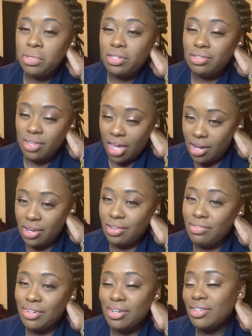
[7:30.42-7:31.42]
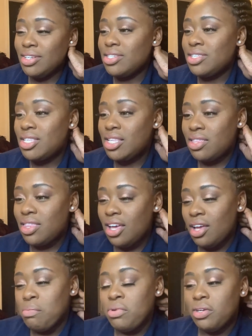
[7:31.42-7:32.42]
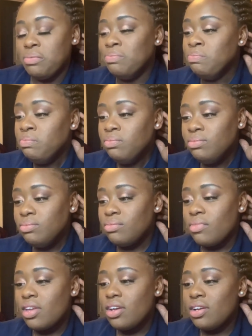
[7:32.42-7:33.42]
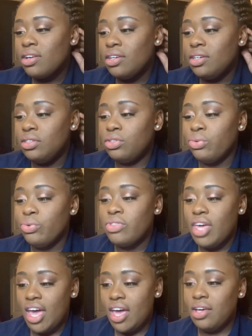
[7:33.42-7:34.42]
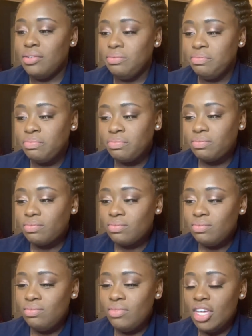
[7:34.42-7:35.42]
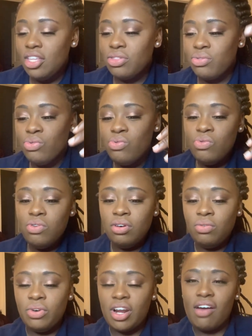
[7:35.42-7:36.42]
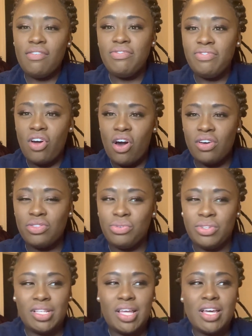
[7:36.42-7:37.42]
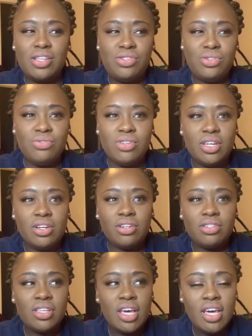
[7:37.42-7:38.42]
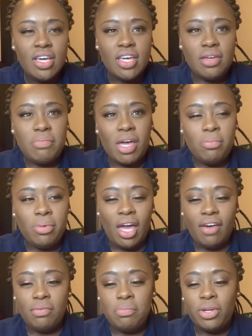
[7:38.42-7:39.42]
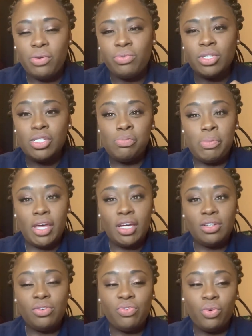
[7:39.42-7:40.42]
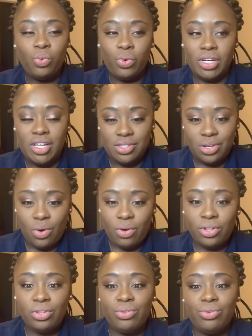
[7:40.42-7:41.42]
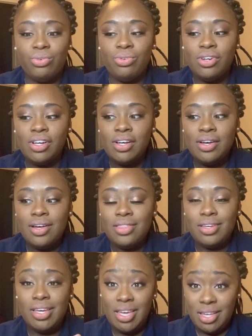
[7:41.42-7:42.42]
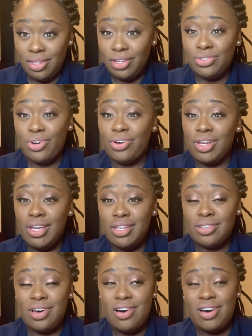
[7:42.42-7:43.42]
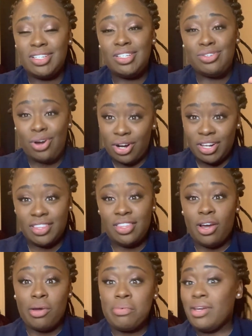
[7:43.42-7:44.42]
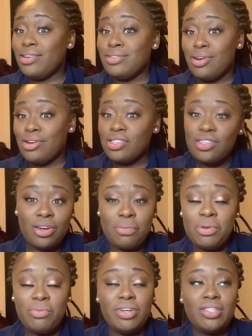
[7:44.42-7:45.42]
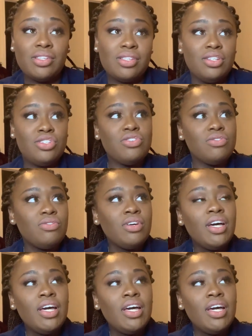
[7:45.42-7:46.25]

not even on this thing, but through that, and through what I've gone through in the last two years, it made me have a better respect for what he's going through, the healing journey he's on, starting therapy. I started therapy recently too